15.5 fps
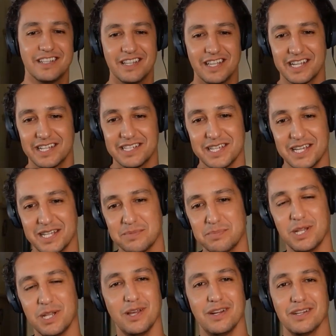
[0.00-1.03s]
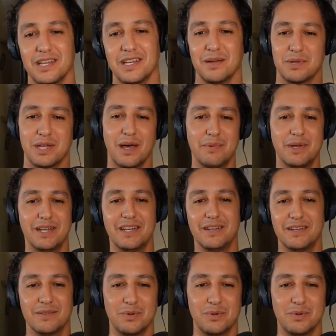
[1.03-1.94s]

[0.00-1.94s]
Like I said, it's been a long time coming, and